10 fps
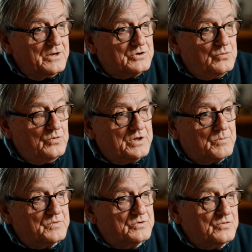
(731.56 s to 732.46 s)
to
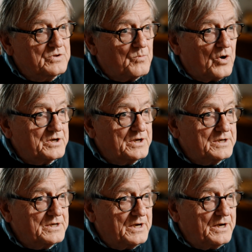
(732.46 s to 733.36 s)
the
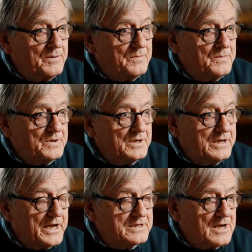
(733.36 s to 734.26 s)
modern
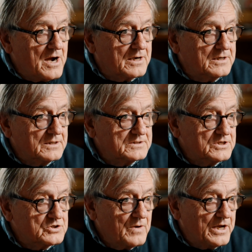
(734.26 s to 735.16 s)
light dark
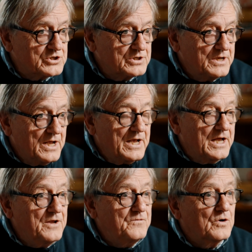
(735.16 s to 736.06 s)
situation.
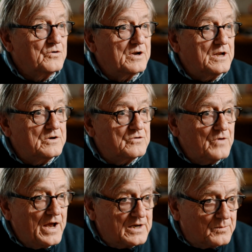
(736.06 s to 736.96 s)
And if you're not
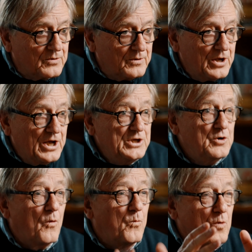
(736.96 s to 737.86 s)
entrainable,
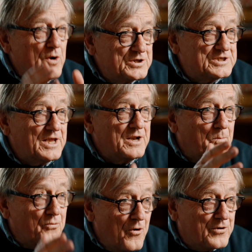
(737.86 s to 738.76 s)
you're worse than a
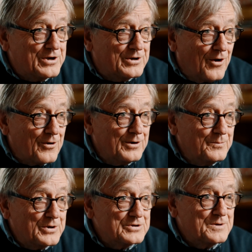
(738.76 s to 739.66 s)
broken clock,
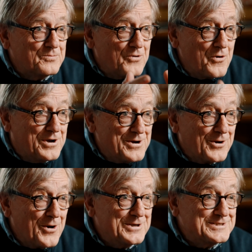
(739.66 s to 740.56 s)
because a broken
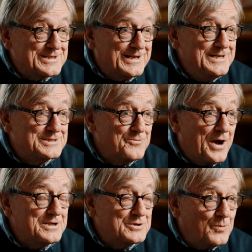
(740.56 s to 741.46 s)
clock is at least
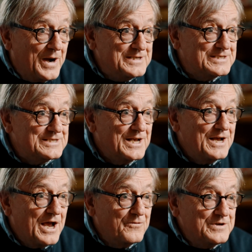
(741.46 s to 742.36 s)
right twice
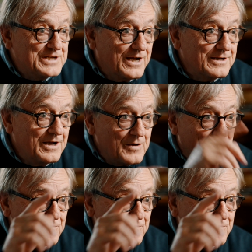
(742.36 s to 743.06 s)
every circle.